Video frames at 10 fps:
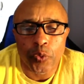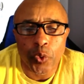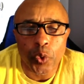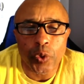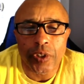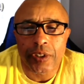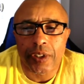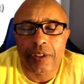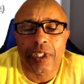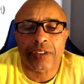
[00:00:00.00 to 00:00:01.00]
rule that
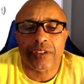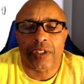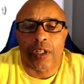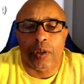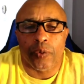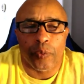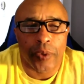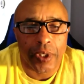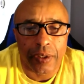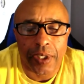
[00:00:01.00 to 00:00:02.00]
they're testing out
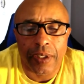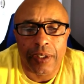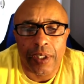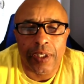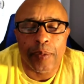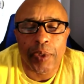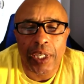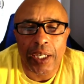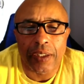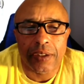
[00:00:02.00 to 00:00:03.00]
where they
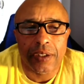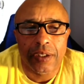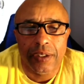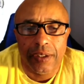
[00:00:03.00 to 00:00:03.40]
eliminate